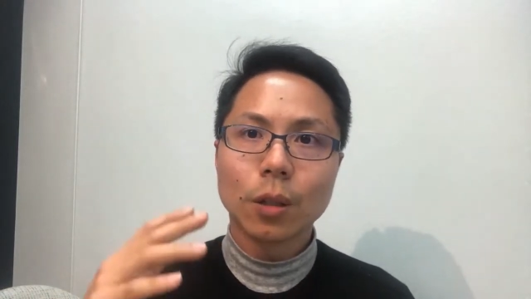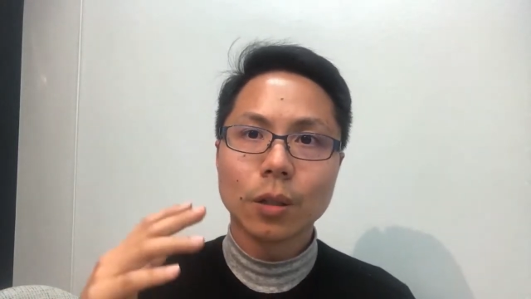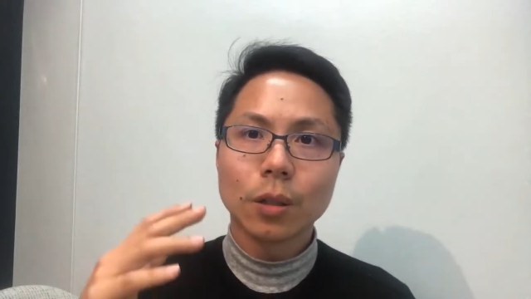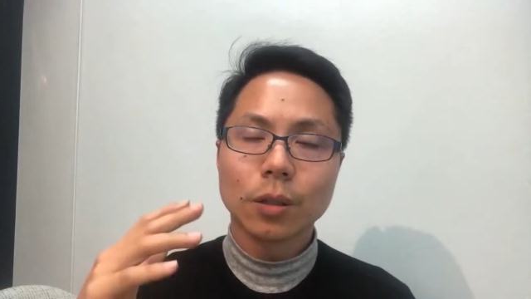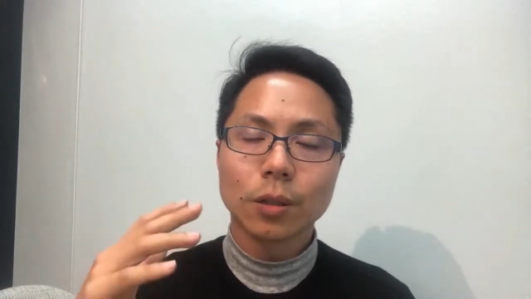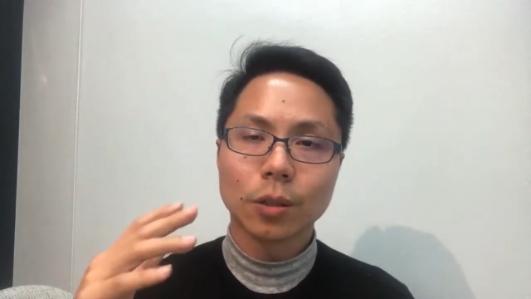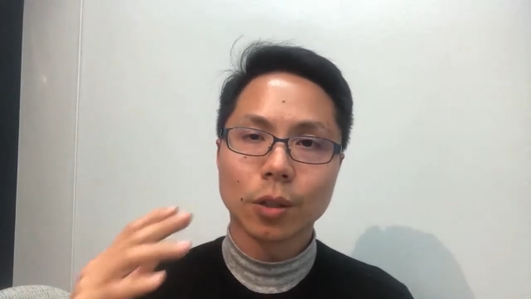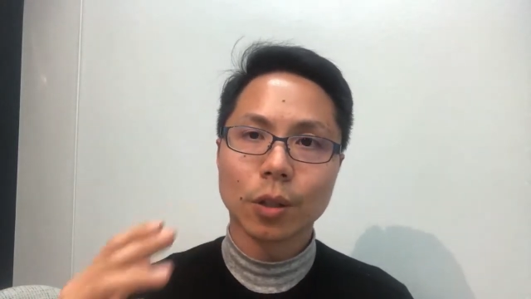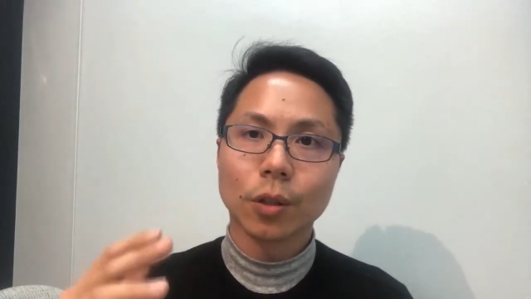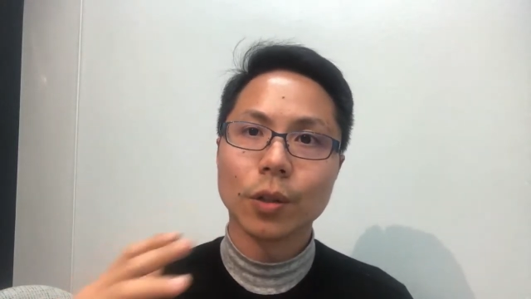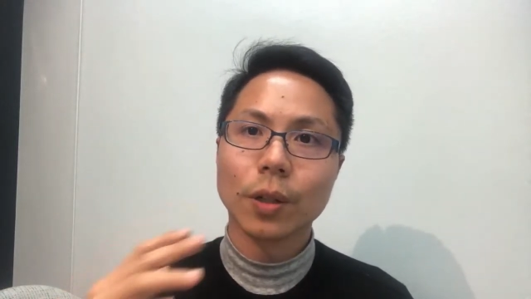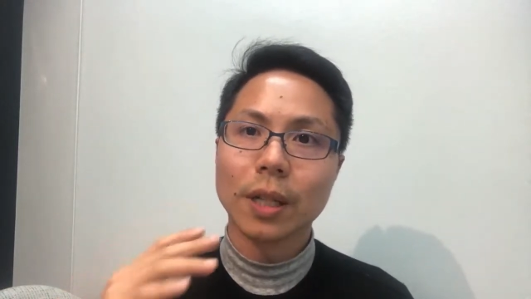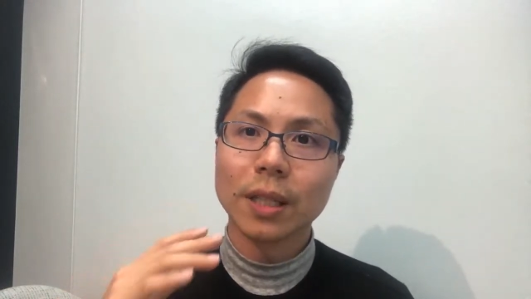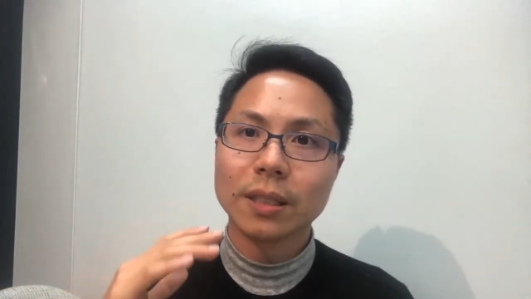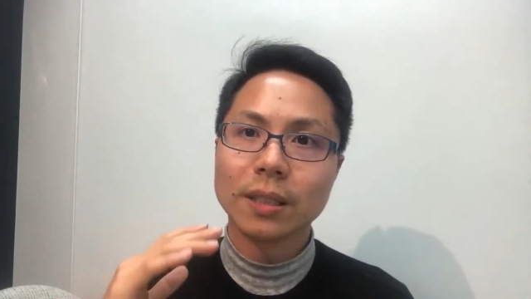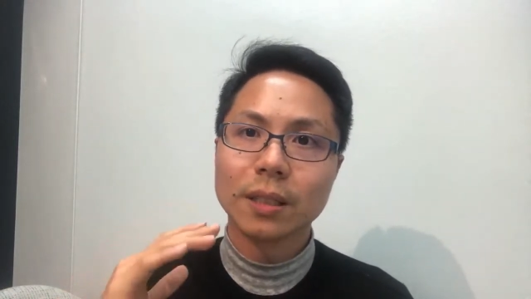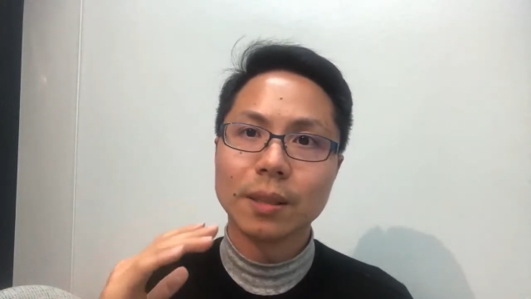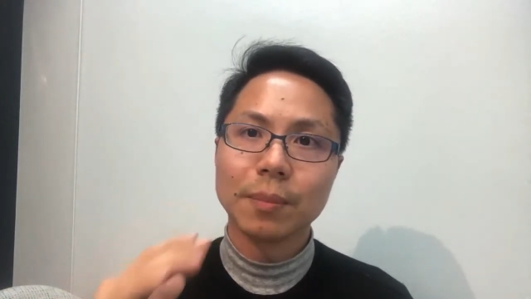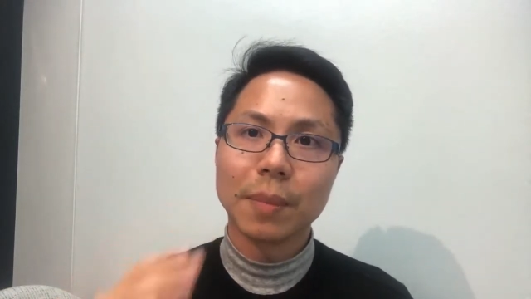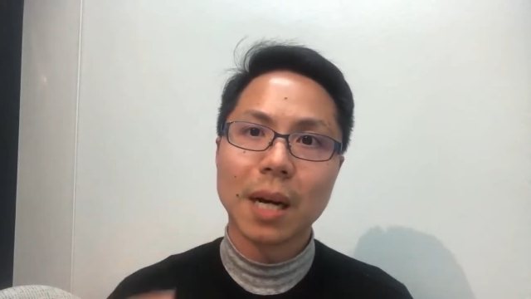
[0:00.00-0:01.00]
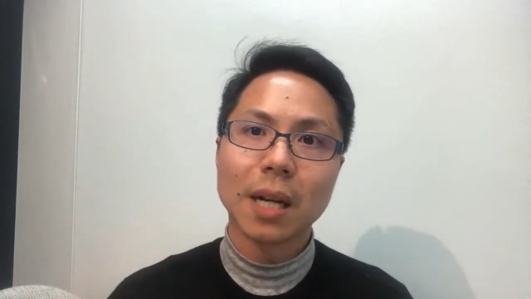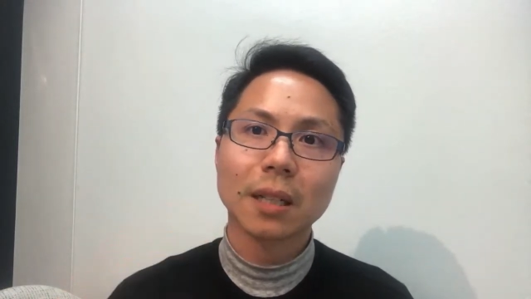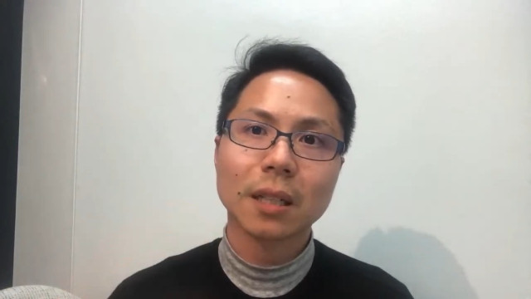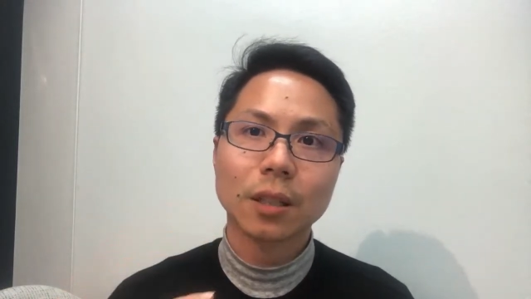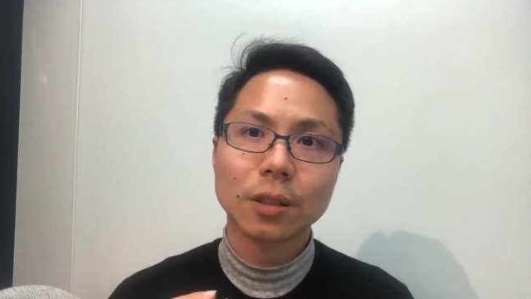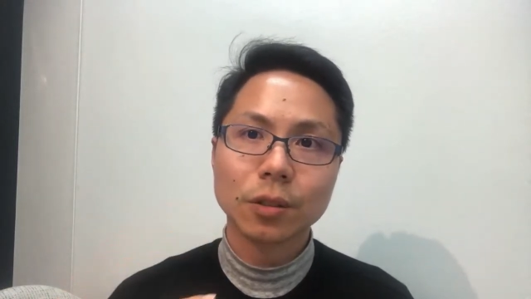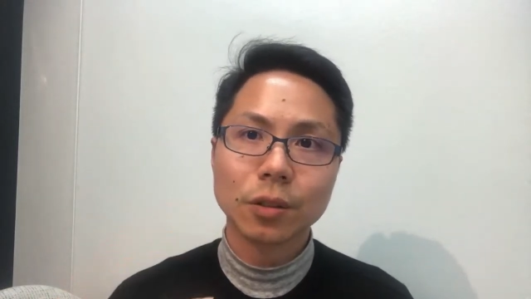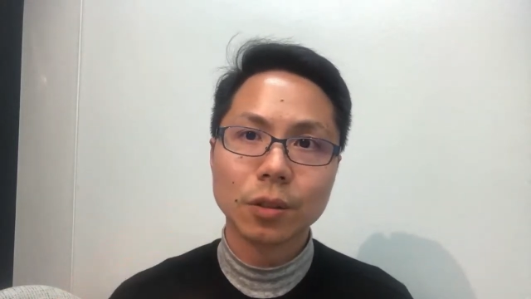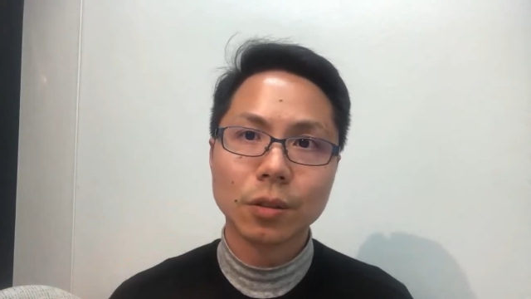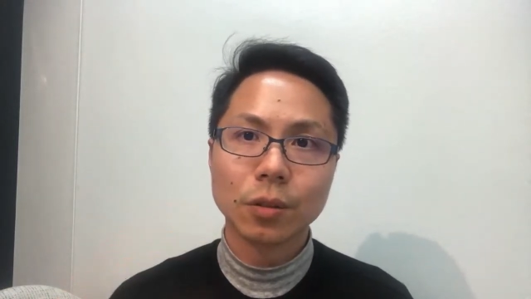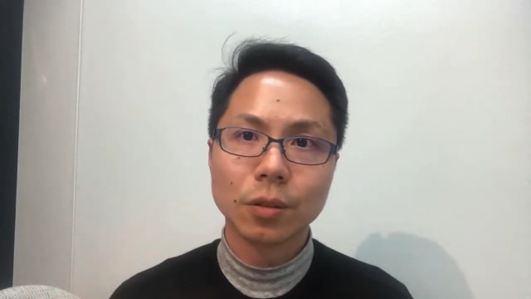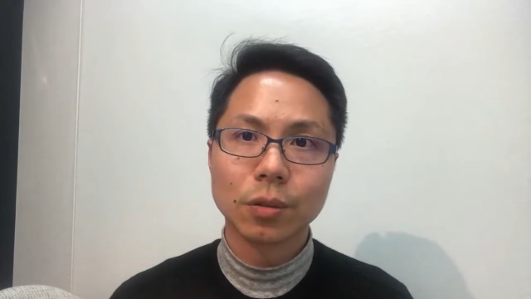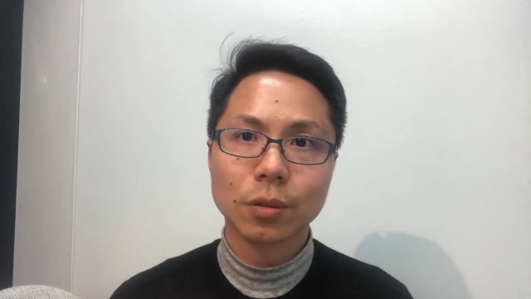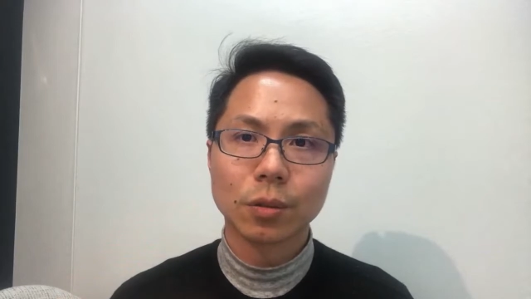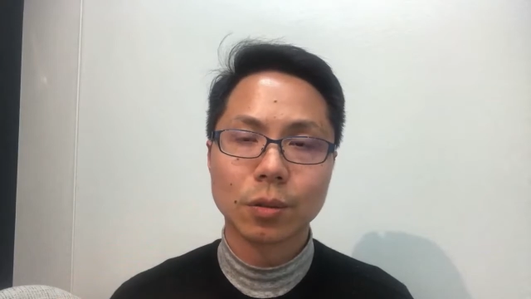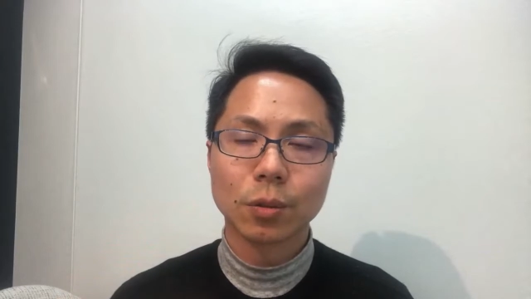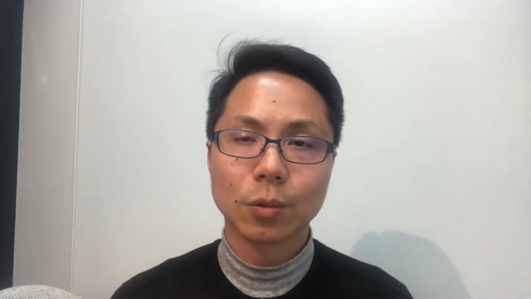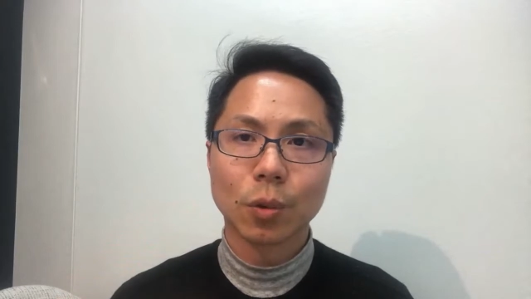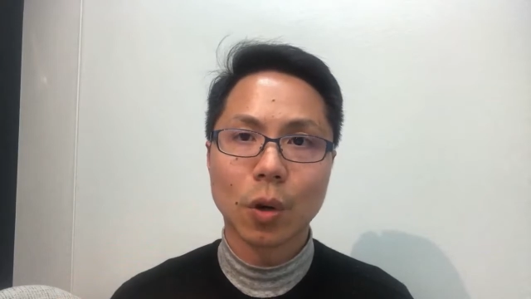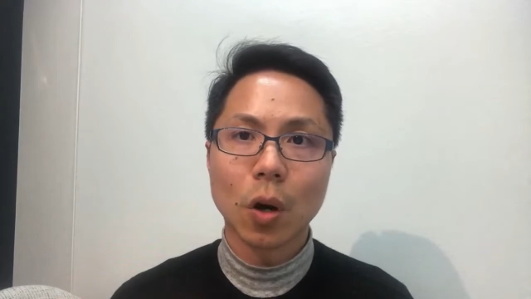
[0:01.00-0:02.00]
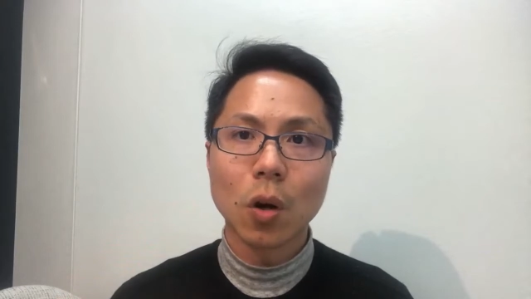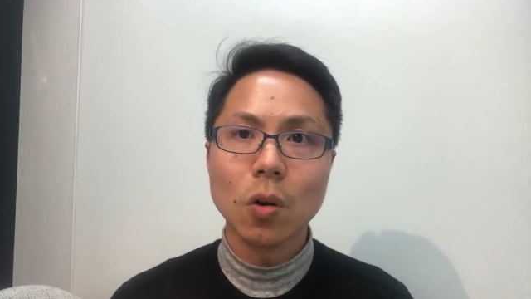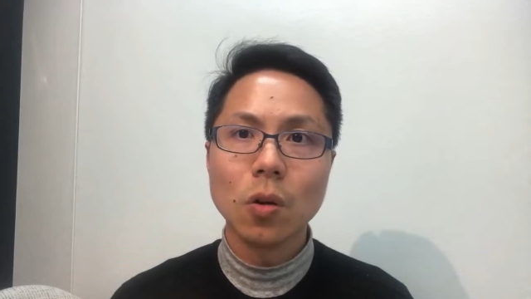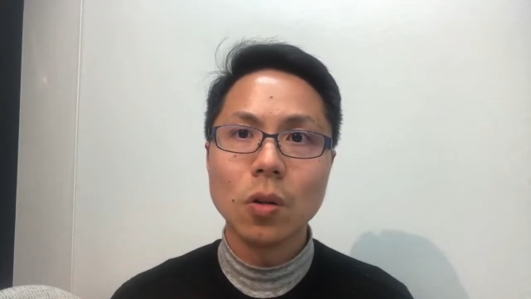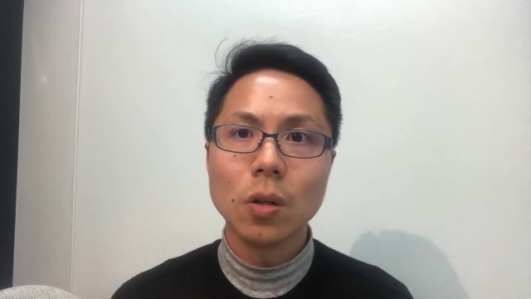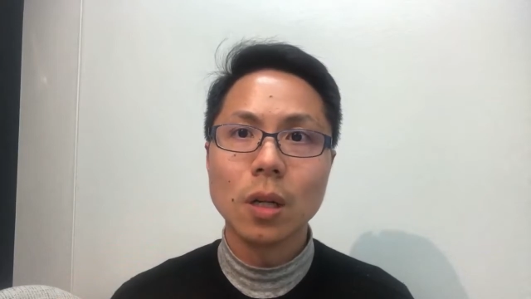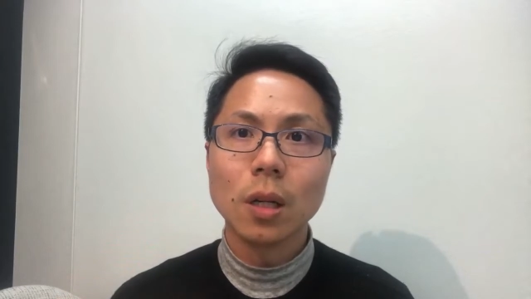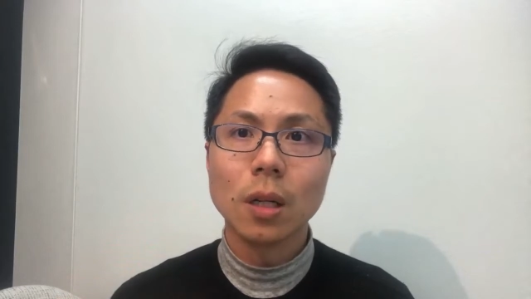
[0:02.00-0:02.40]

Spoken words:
So as demand continues to grow,